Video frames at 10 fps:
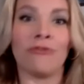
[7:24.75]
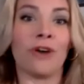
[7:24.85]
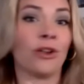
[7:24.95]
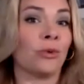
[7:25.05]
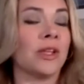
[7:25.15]

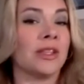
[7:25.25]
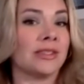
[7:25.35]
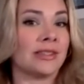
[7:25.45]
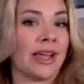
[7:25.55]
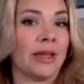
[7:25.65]
following the
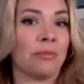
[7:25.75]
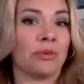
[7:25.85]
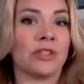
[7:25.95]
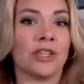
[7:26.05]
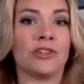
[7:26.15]
same
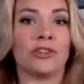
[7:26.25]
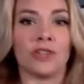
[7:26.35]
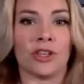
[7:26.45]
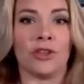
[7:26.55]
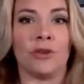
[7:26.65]
procedures
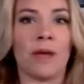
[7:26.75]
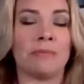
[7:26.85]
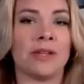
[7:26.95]
that you mapped